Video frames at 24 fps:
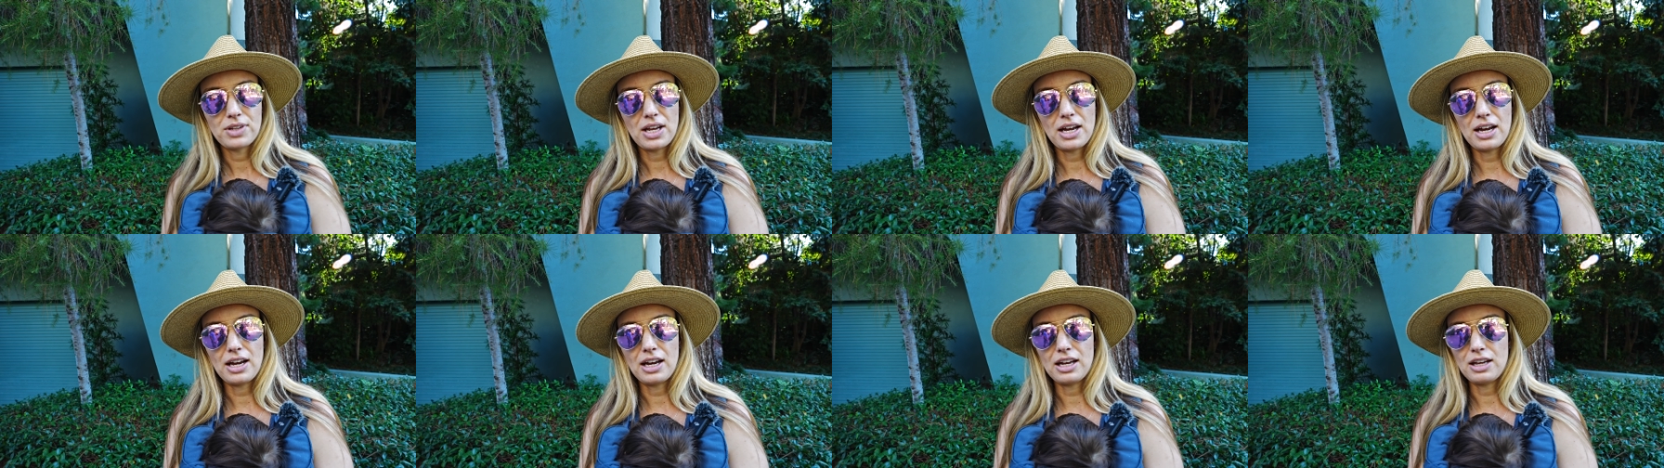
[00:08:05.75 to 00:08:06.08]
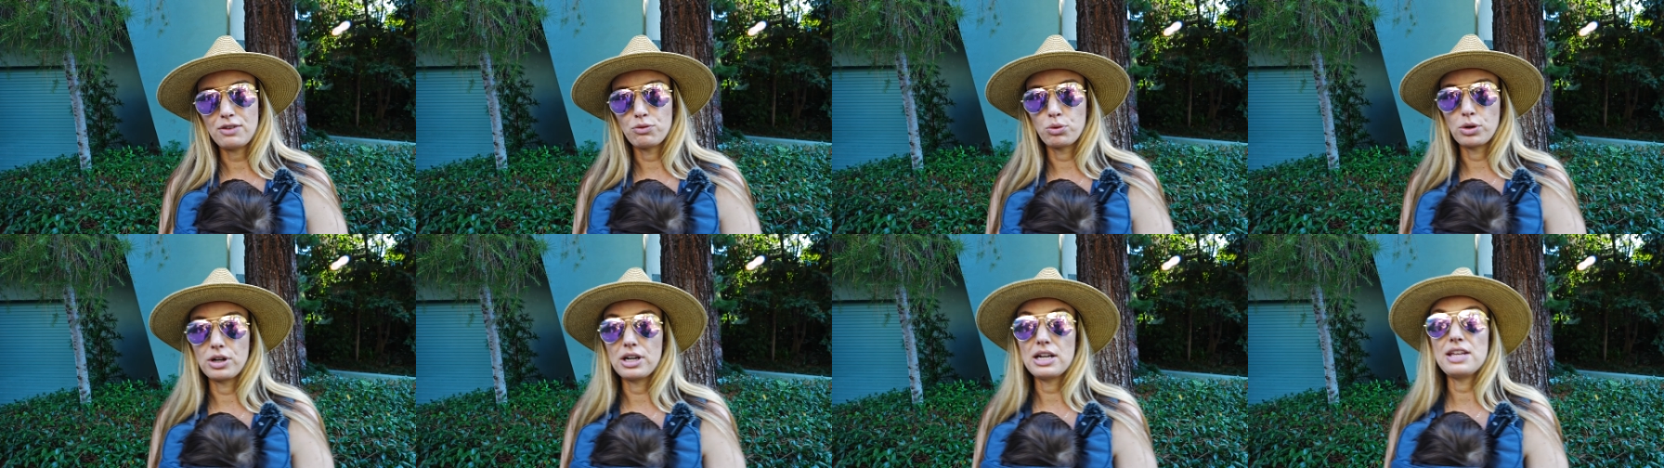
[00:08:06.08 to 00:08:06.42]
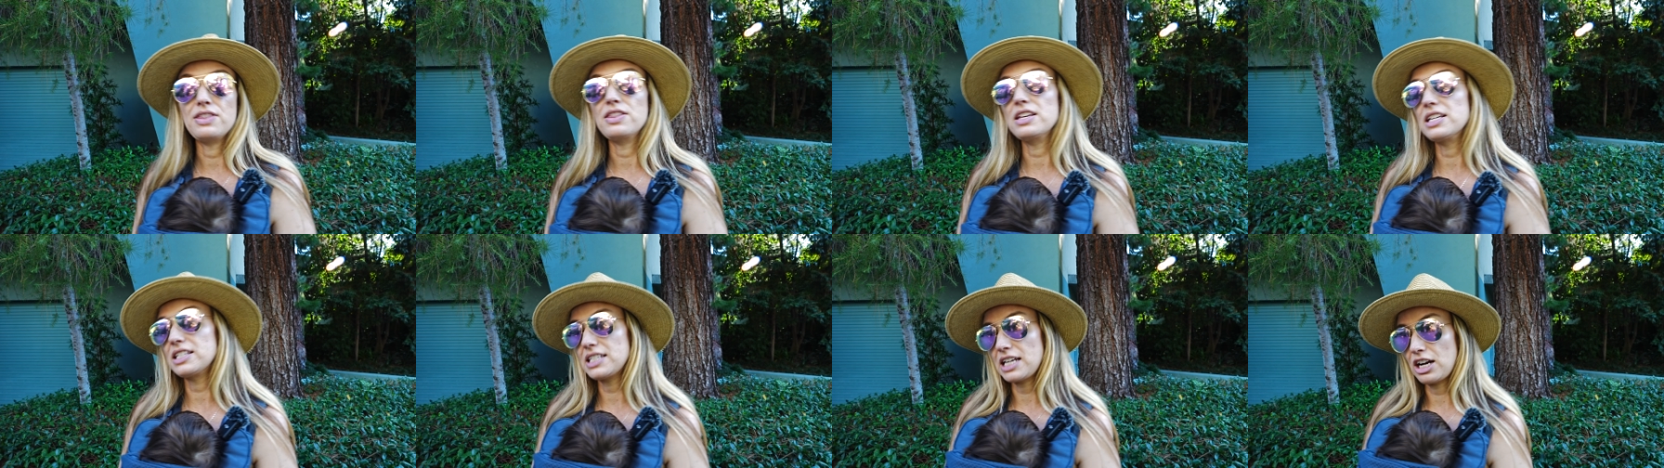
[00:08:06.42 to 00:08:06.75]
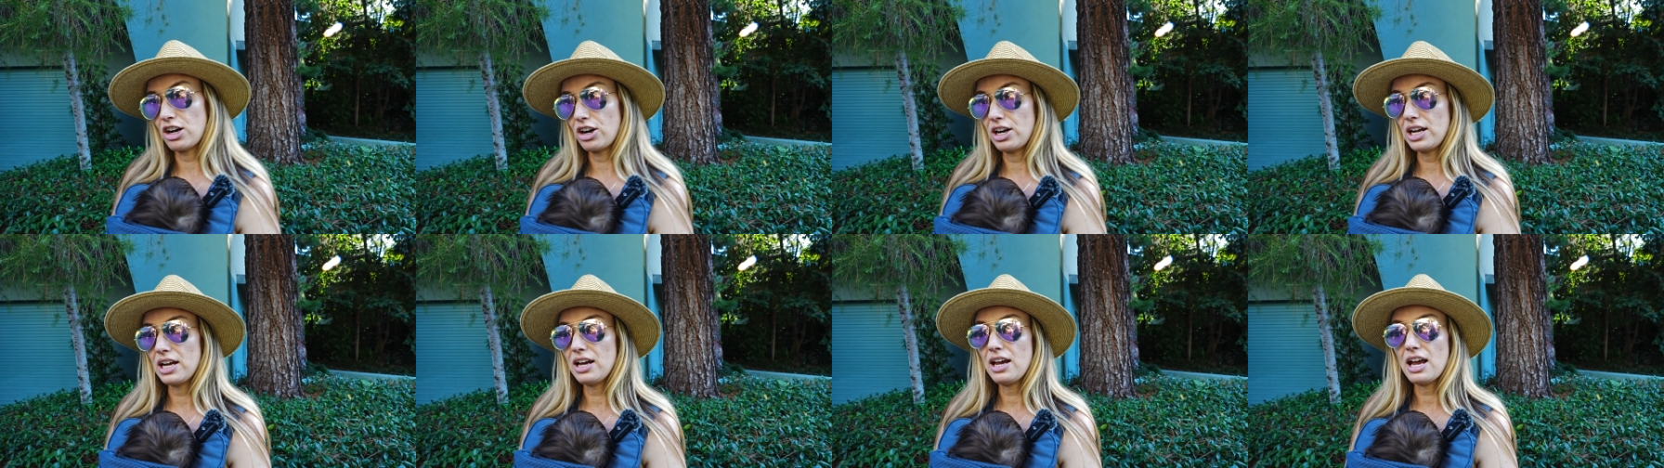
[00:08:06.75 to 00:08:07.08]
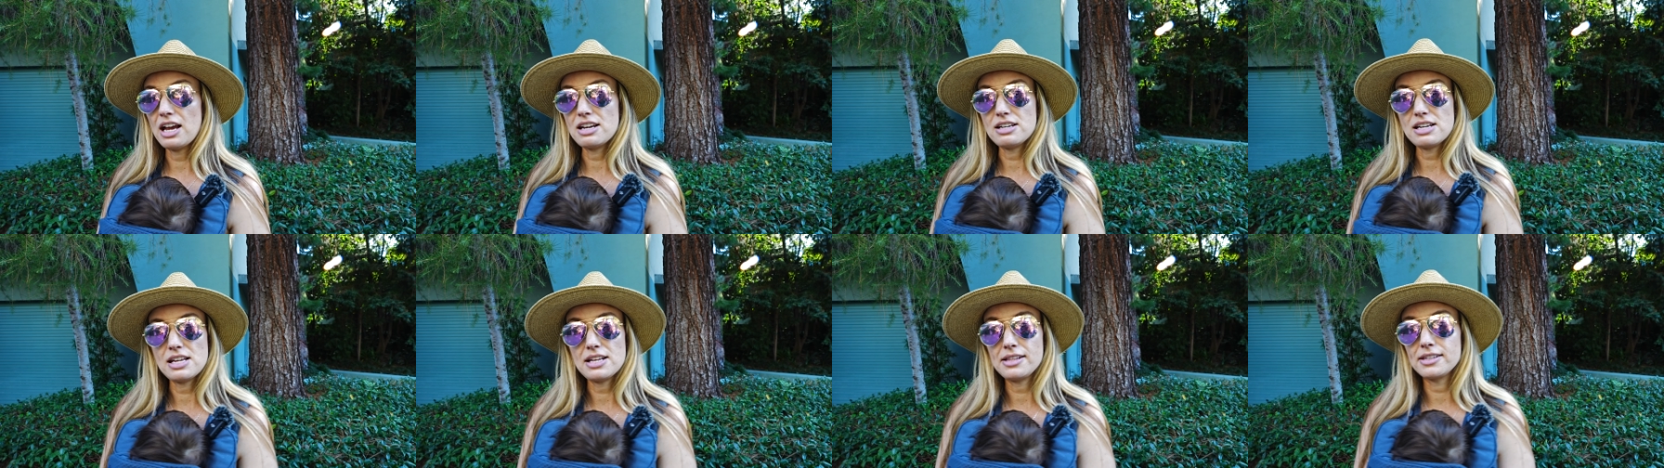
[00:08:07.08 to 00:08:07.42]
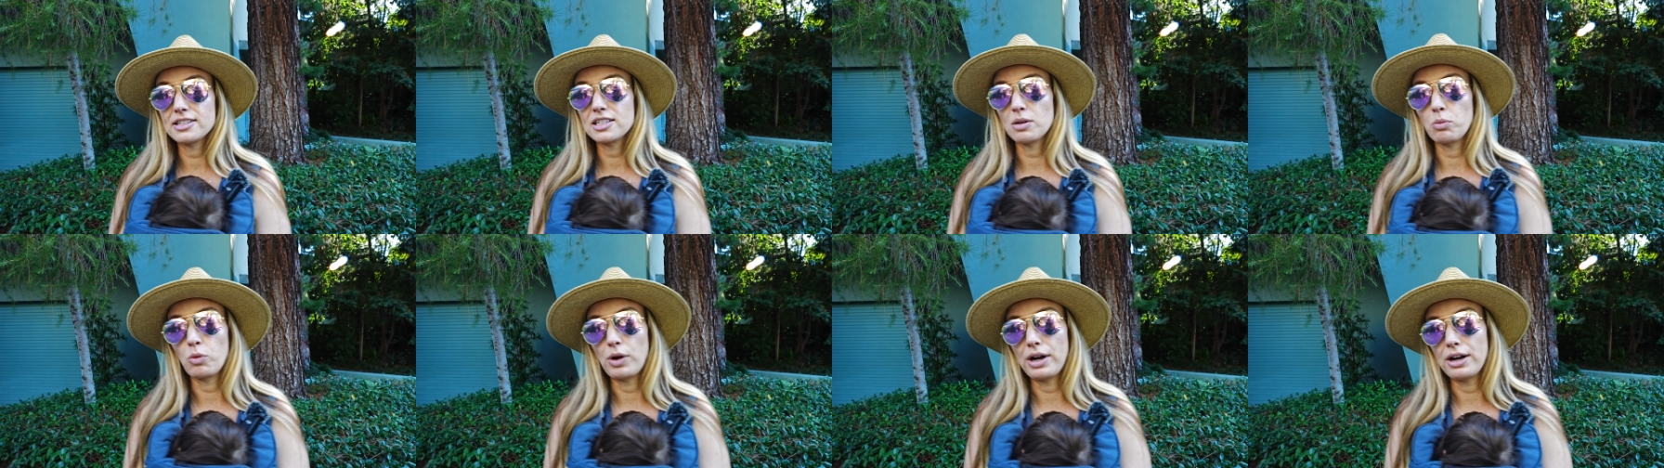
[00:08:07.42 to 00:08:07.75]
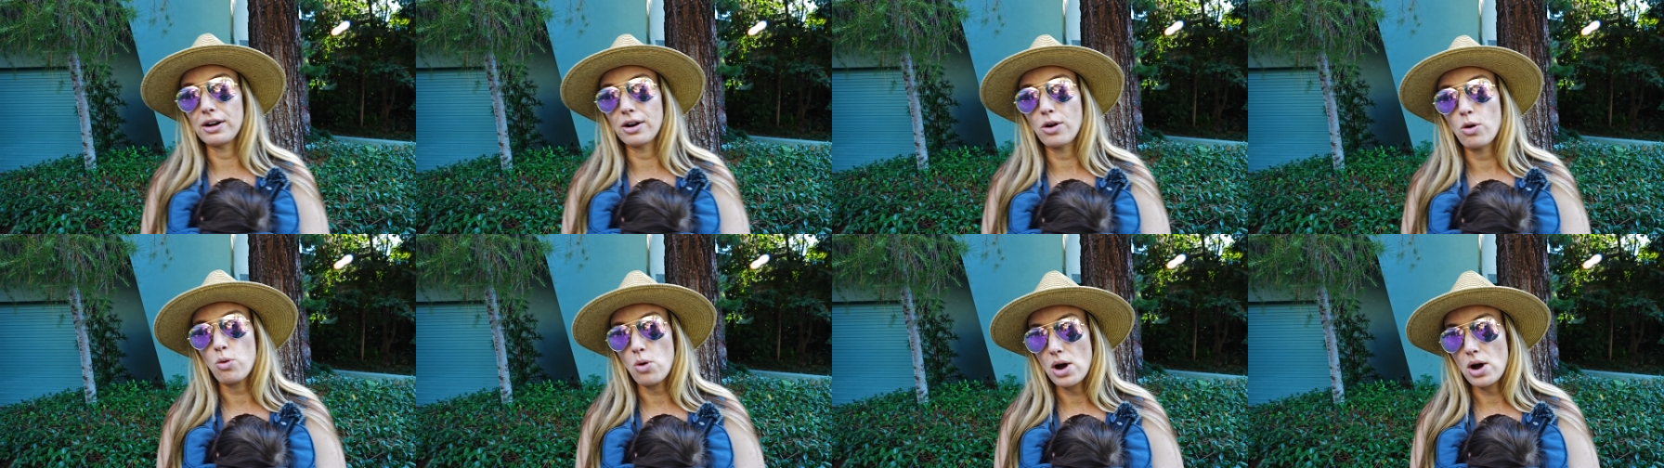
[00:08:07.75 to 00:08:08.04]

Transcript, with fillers: uh, if we're in this area and need somewhere